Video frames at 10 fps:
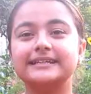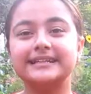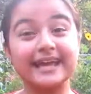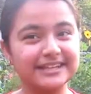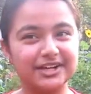
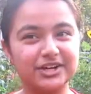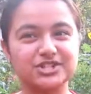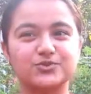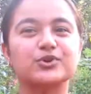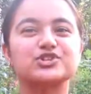10 years
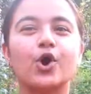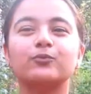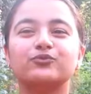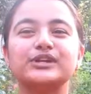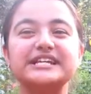would
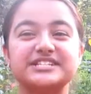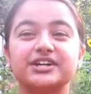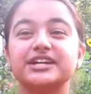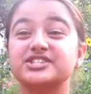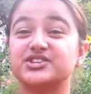hopefully
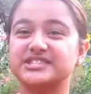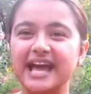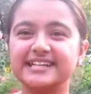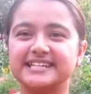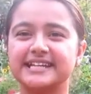turn our
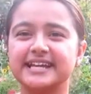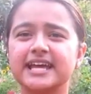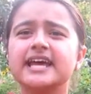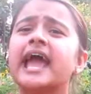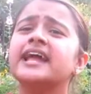society
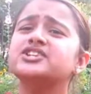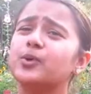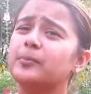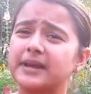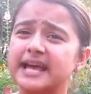into
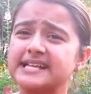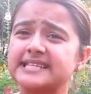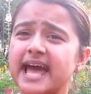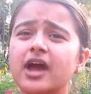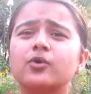a place
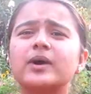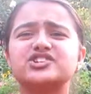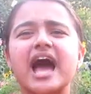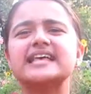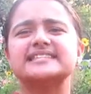which
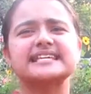has